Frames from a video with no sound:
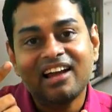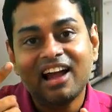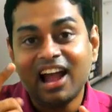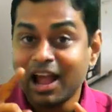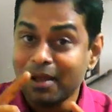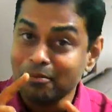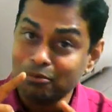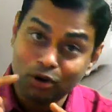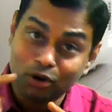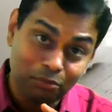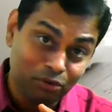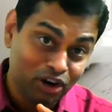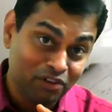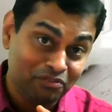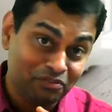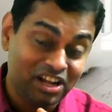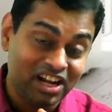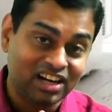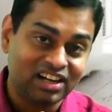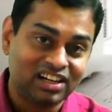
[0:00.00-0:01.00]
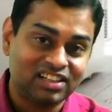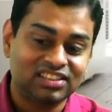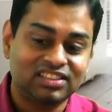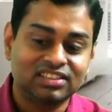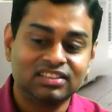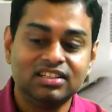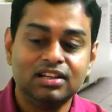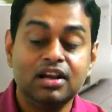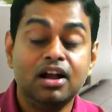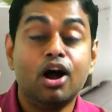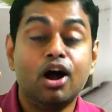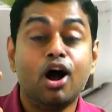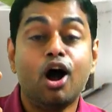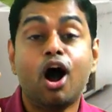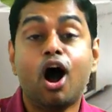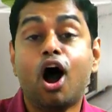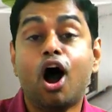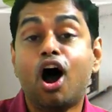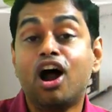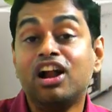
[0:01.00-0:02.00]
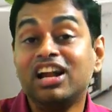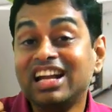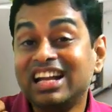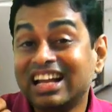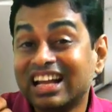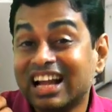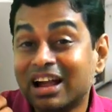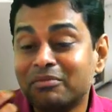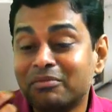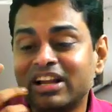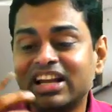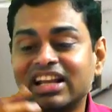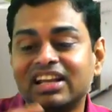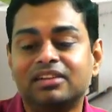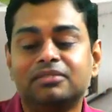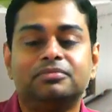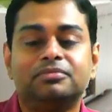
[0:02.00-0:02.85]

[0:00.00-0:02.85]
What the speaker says: Above board of directors, audit committee.